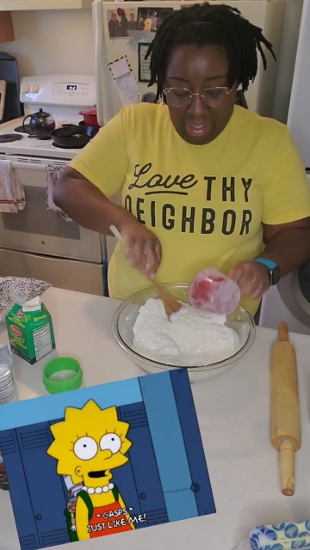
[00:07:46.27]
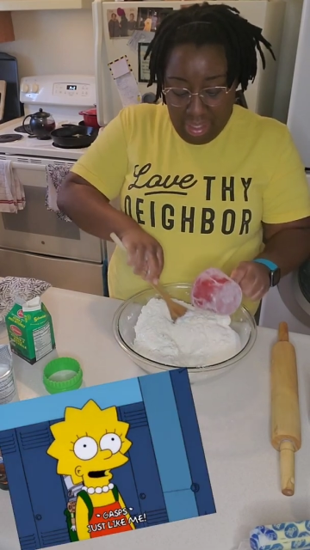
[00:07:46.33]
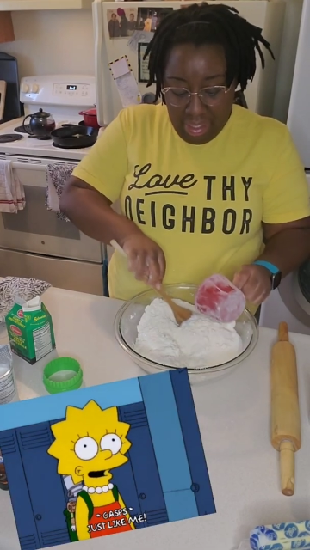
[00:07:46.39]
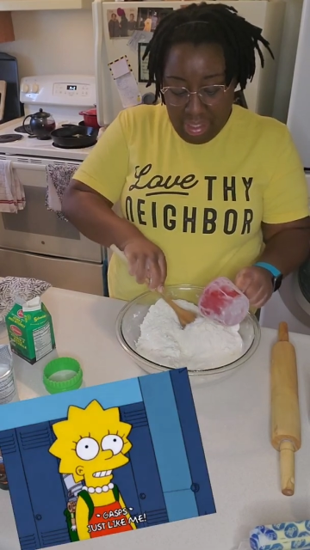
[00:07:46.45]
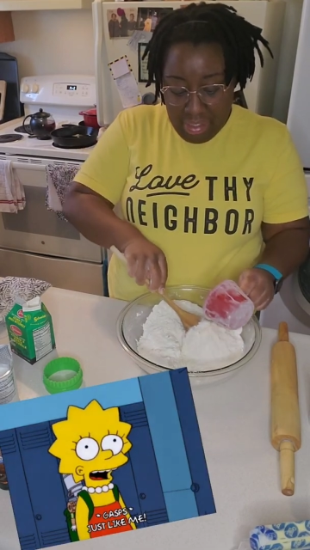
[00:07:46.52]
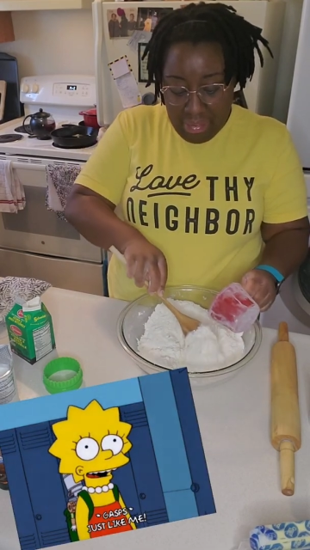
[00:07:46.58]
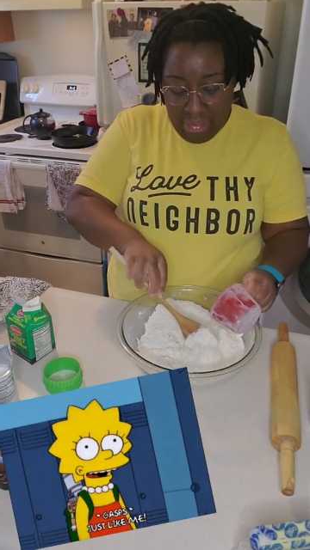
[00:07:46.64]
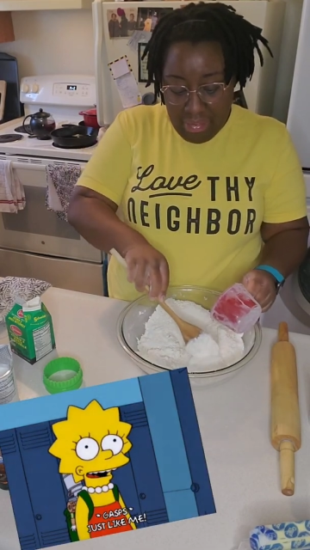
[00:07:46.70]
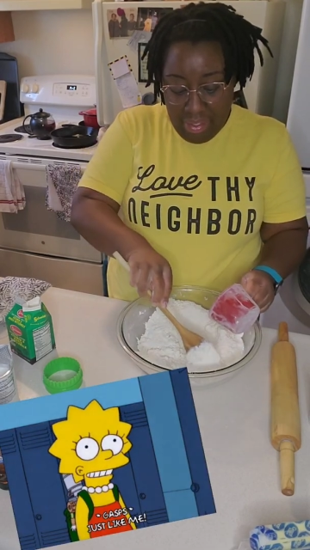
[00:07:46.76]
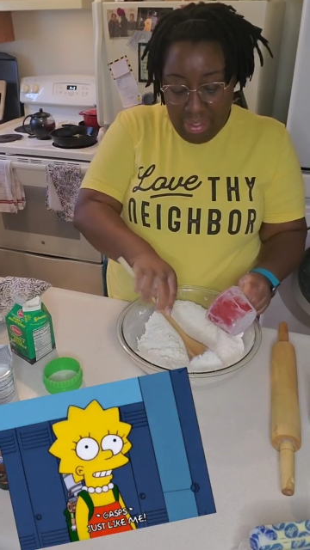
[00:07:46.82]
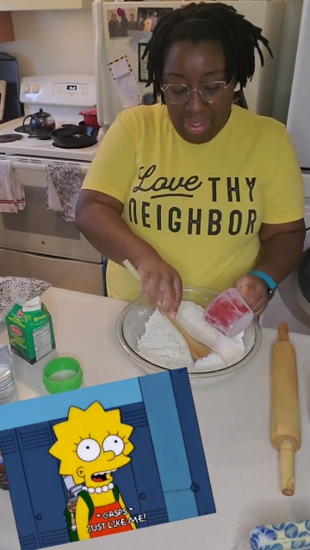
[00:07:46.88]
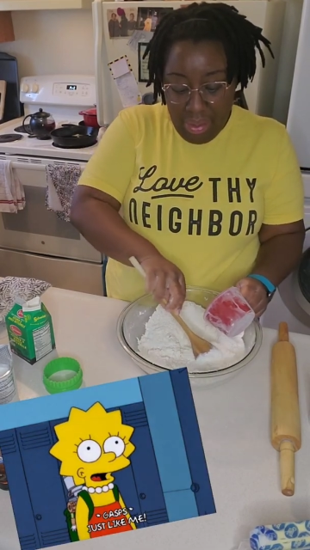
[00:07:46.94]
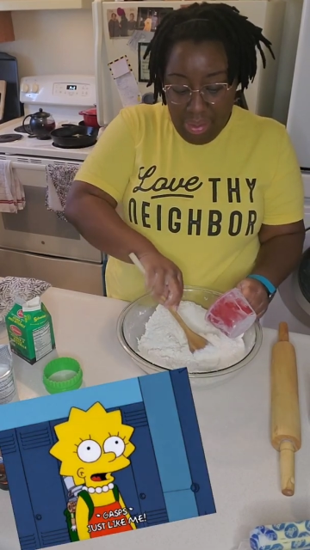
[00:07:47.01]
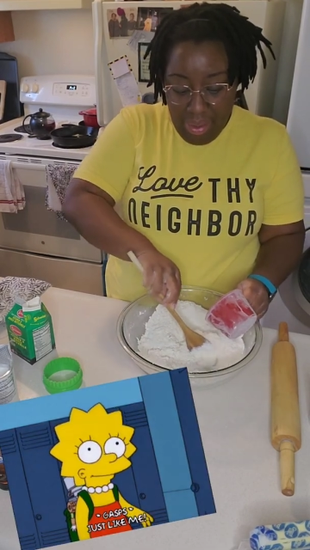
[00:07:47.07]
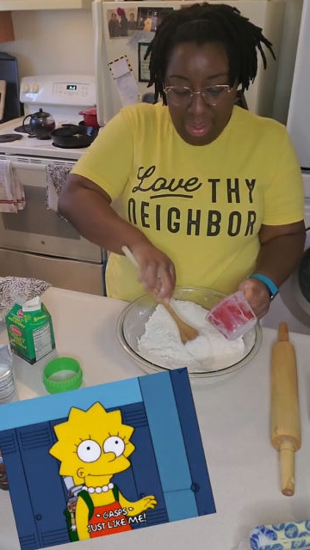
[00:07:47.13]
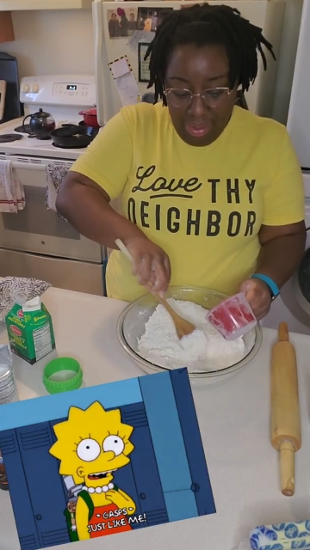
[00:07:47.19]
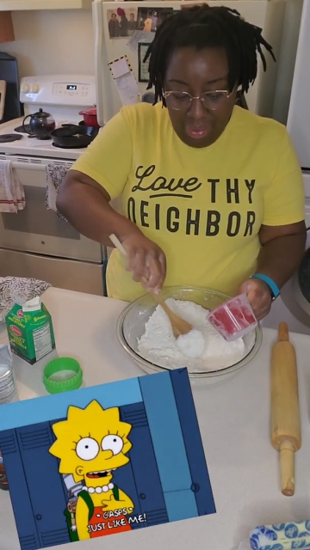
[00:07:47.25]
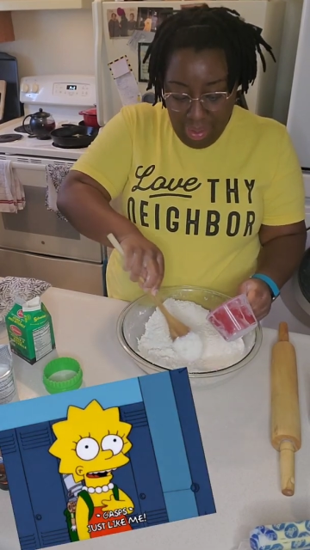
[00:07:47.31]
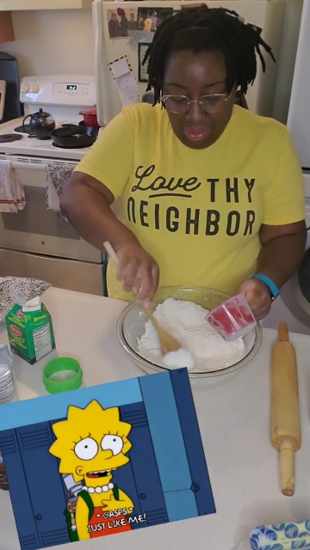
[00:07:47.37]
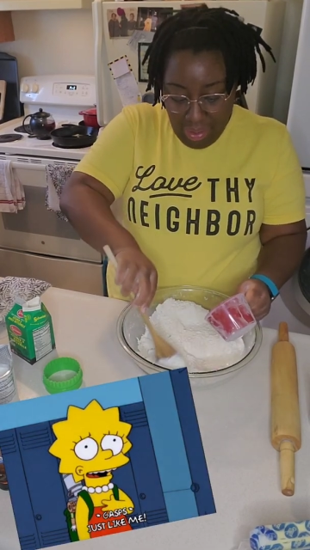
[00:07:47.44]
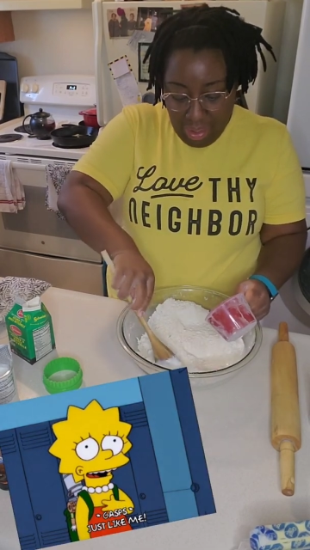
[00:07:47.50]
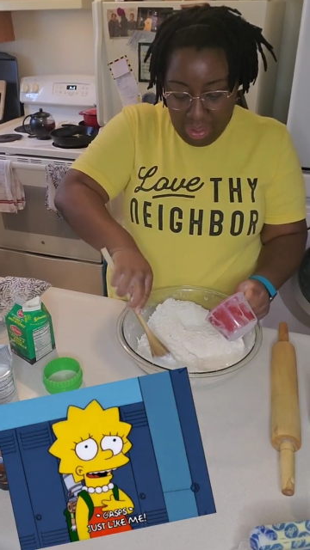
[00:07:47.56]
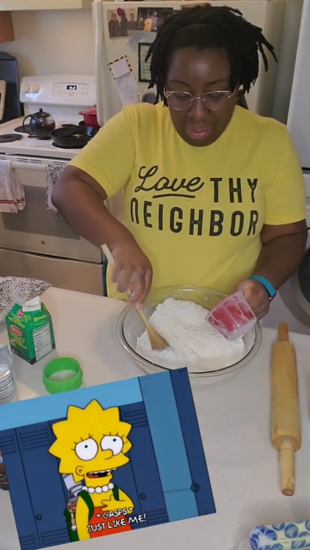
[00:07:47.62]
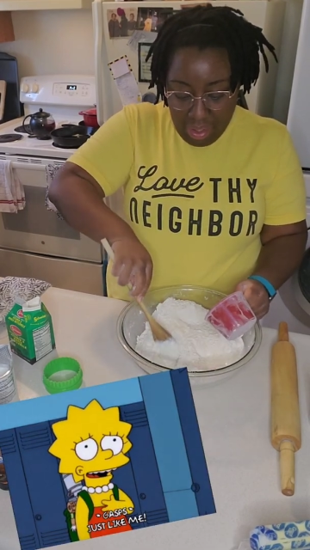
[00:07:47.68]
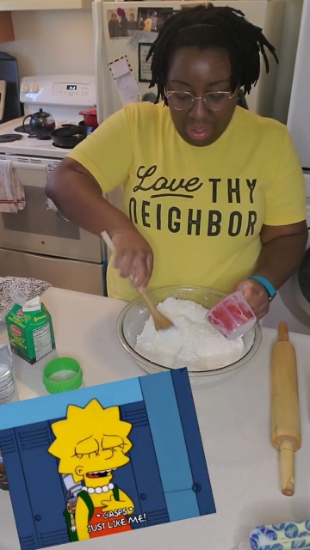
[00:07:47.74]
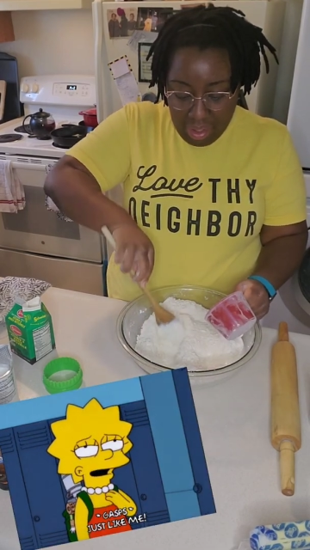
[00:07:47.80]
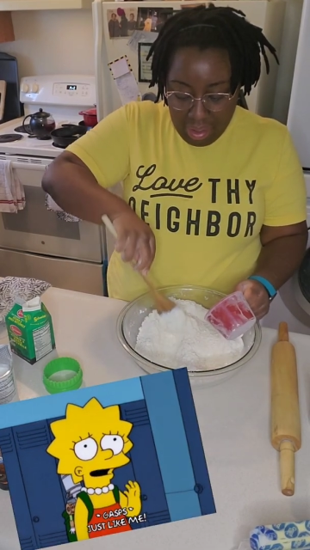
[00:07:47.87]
It's very, very thick.